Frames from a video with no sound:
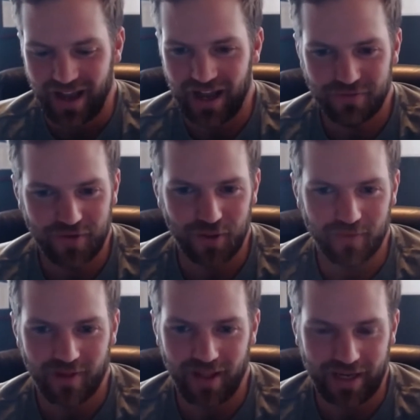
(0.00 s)
I
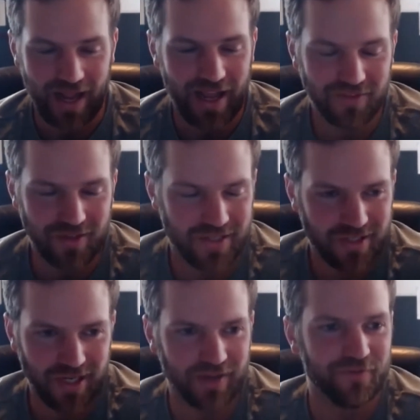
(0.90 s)
felt like I had this
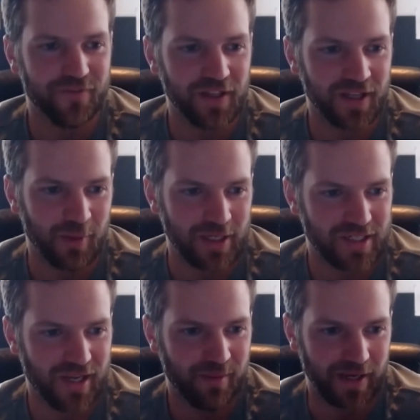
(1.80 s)
sick feeling in my
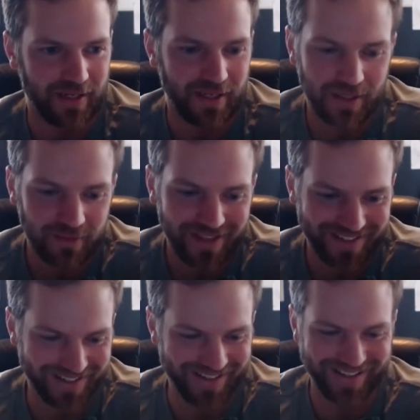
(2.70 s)
stomach. And
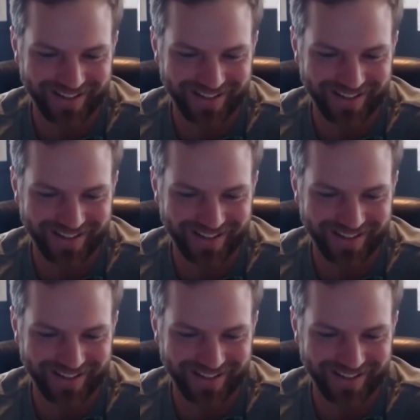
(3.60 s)
then,